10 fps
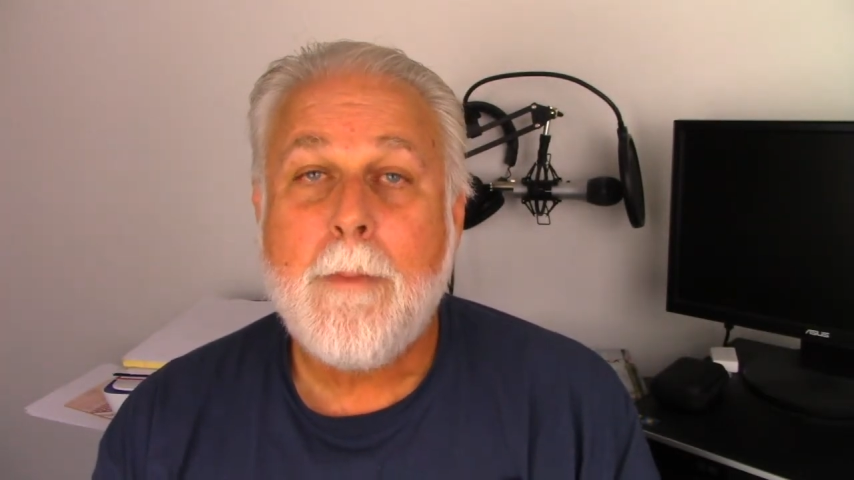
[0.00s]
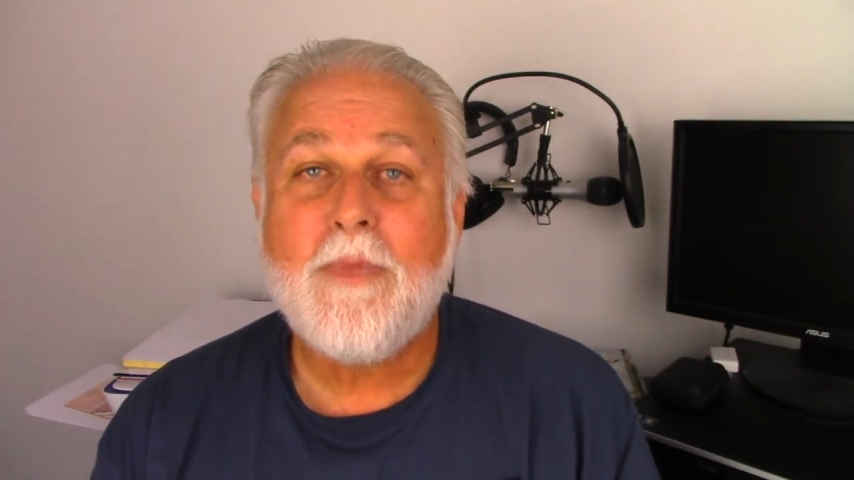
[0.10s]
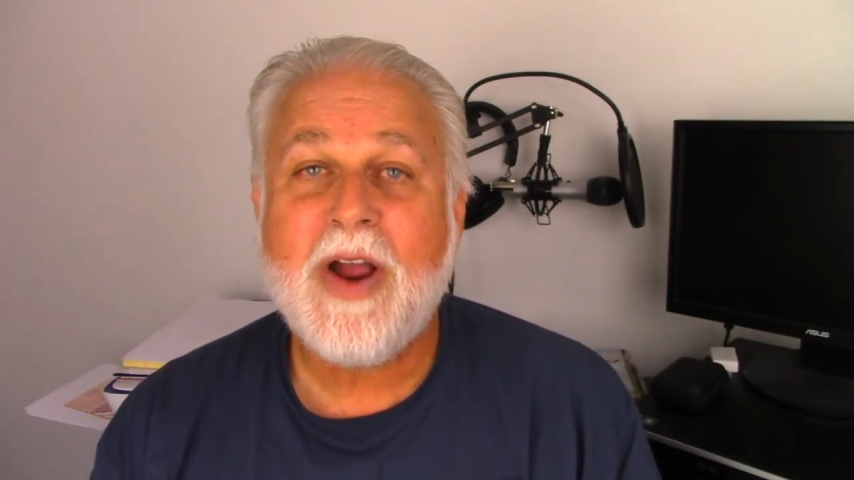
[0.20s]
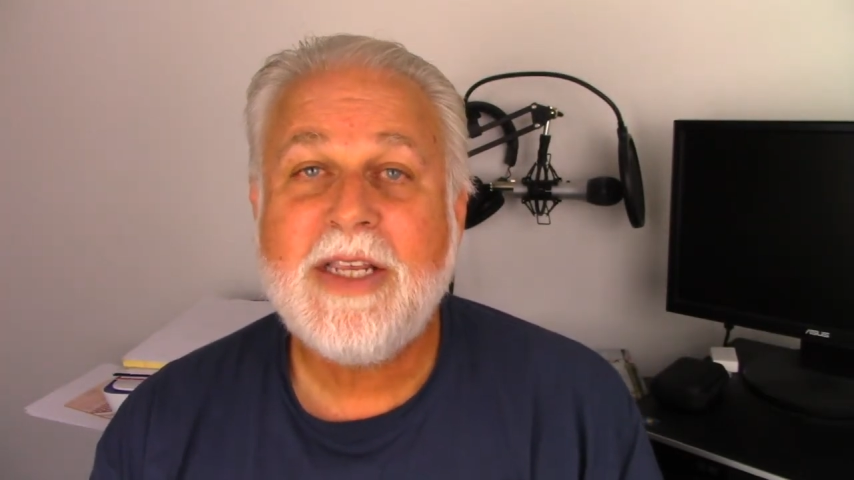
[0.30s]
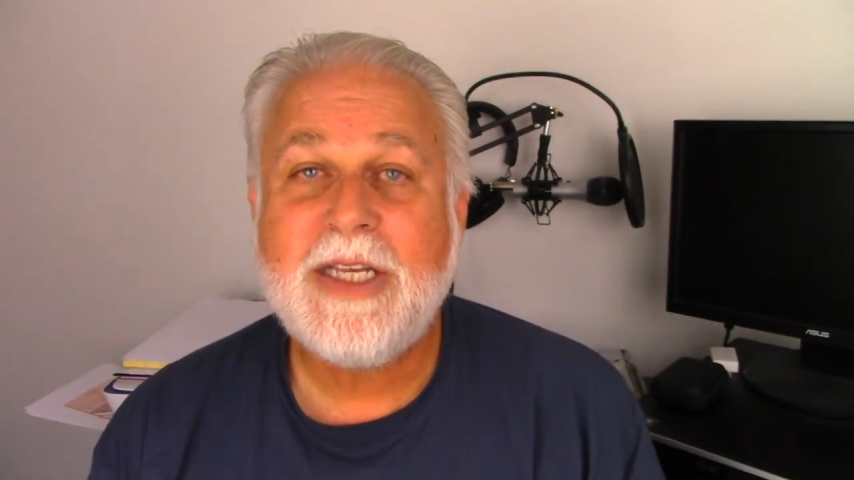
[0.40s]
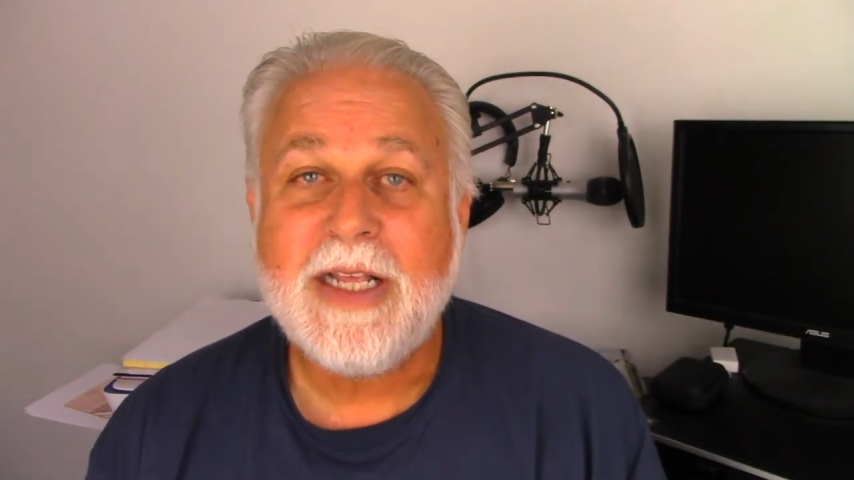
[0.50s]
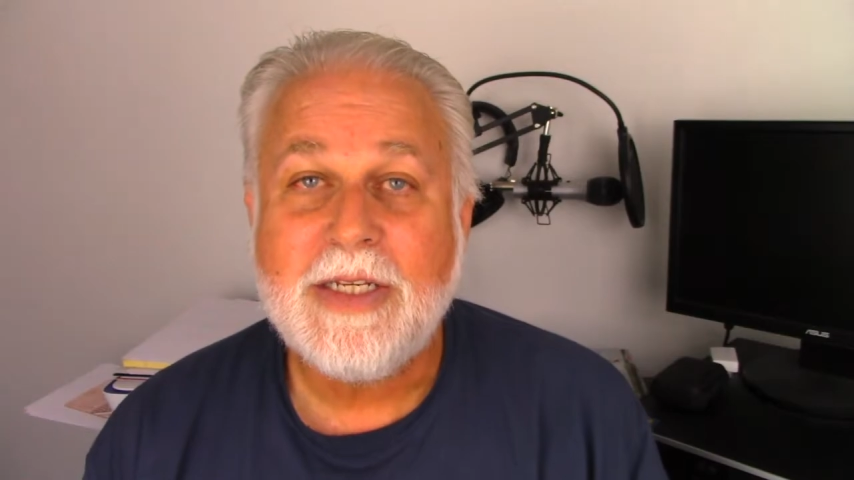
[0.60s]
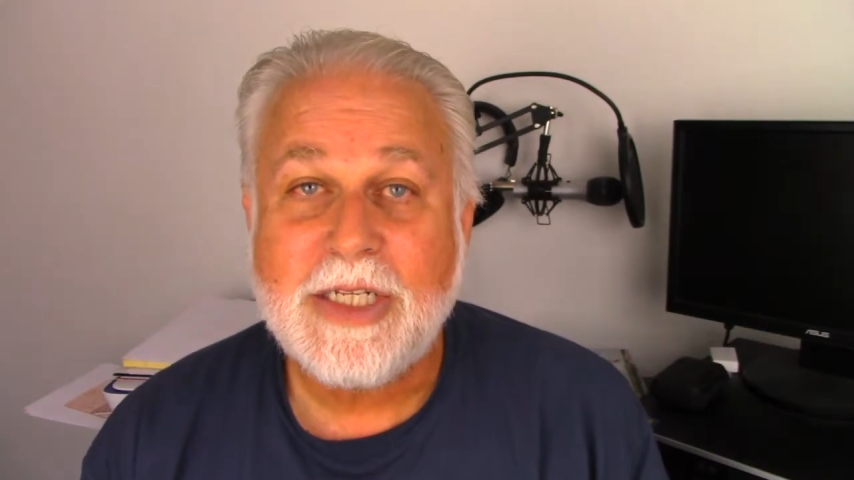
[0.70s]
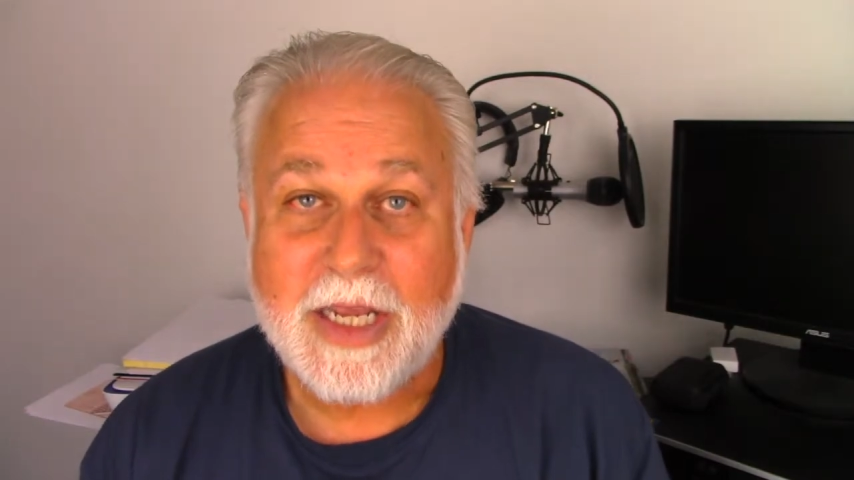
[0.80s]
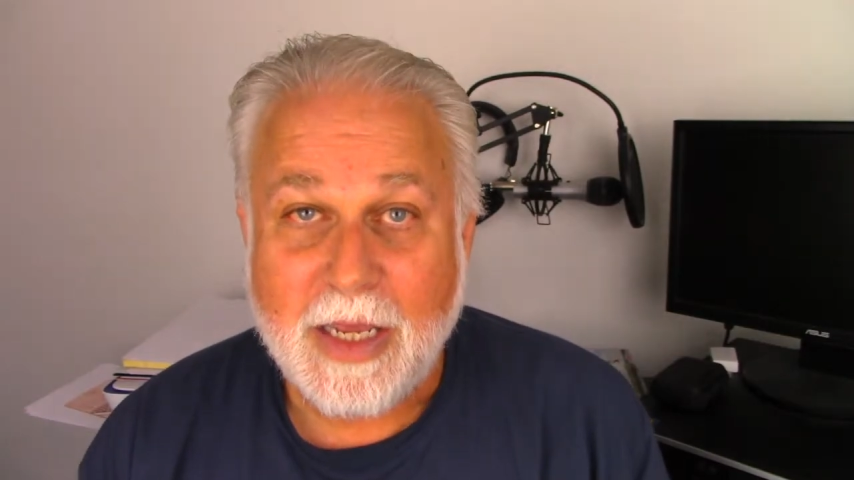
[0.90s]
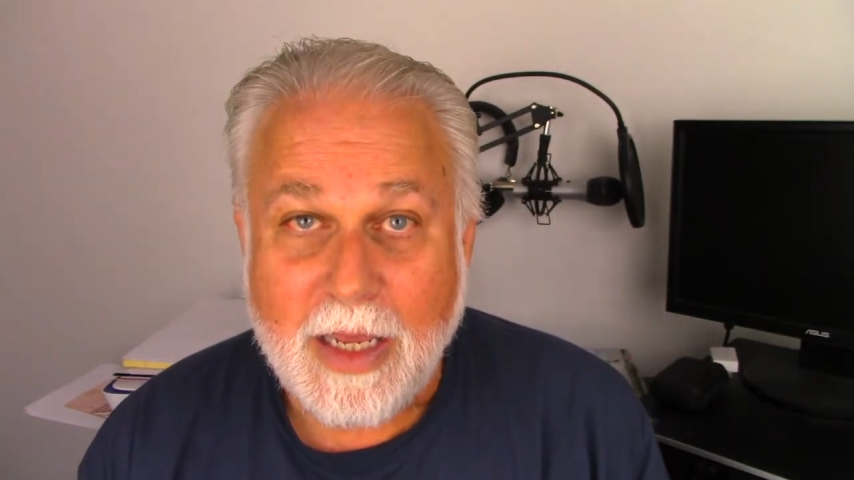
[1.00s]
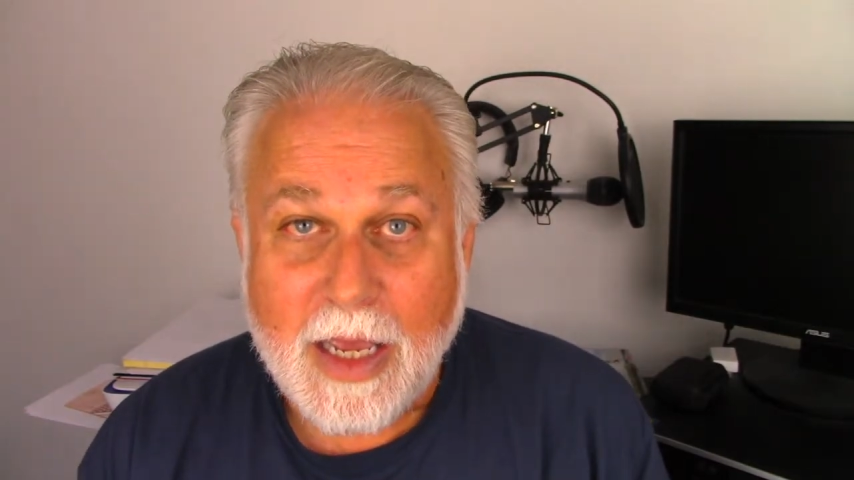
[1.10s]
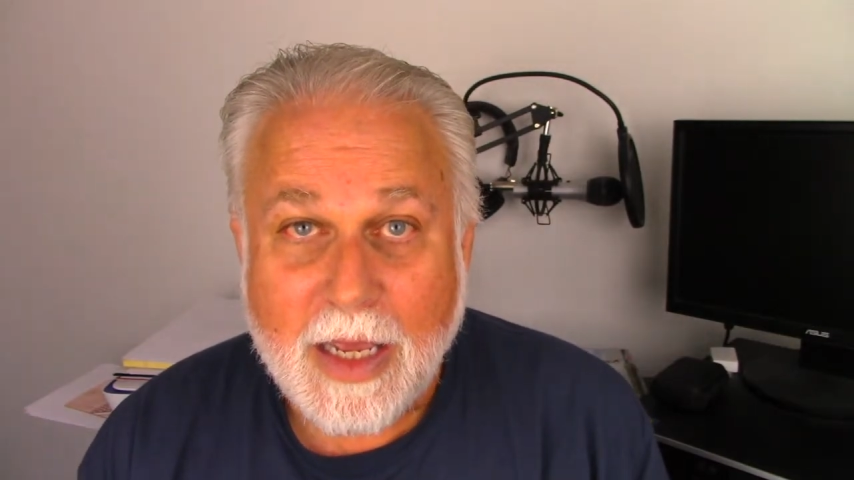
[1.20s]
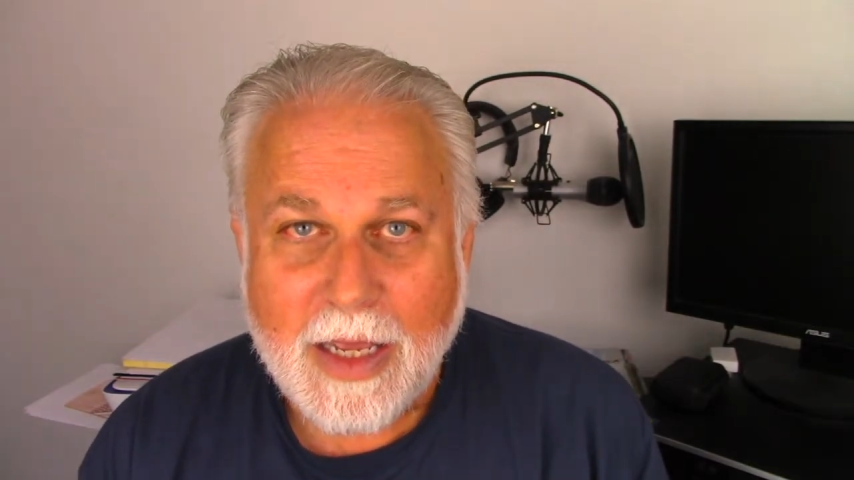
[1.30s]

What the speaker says: Presidency,